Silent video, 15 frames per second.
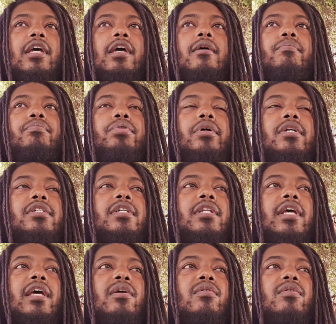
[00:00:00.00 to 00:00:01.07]
pushing
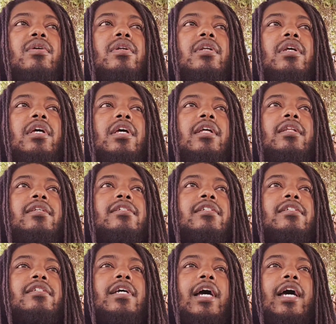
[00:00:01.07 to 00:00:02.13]
that on
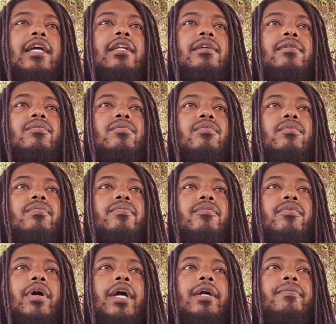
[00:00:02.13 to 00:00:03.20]
society,
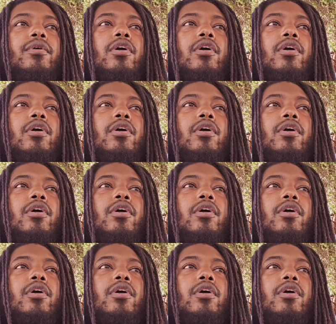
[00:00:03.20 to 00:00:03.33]
right?